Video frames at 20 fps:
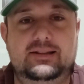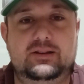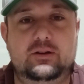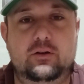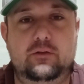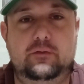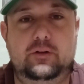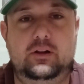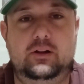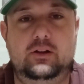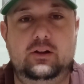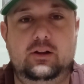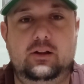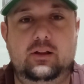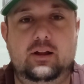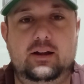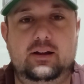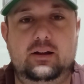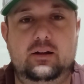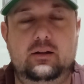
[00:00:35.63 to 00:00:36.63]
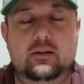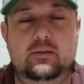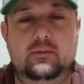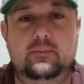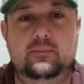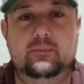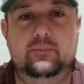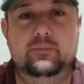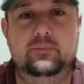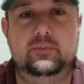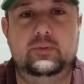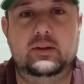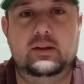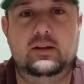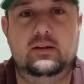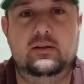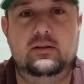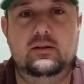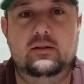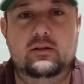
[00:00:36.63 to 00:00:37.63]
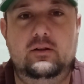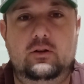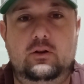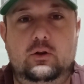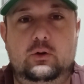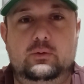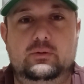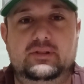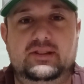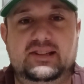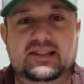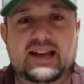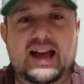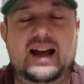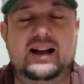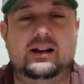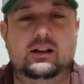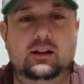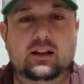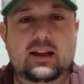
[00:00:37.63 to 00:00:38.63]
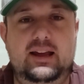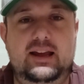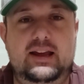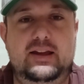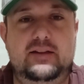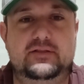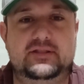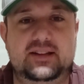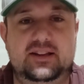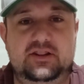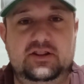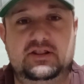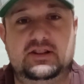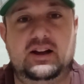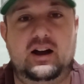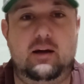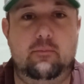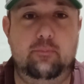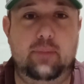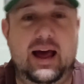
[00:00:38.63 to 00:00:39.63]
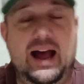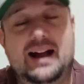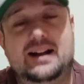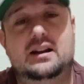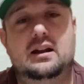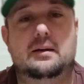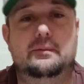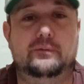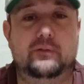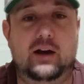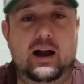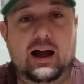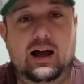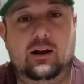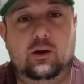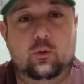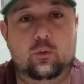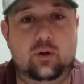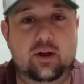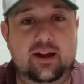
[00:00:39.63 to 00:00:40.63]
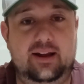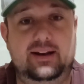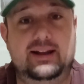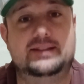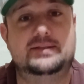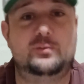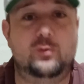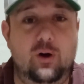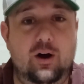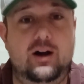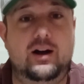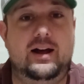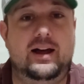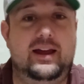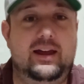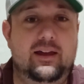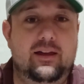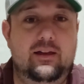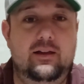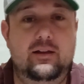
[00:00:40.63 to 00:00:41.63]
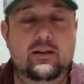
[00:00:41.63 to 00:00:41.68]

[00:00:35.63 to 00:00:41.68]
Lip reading: So if I look like a old sack of leaves that just got bagged up for Halloween, that's why.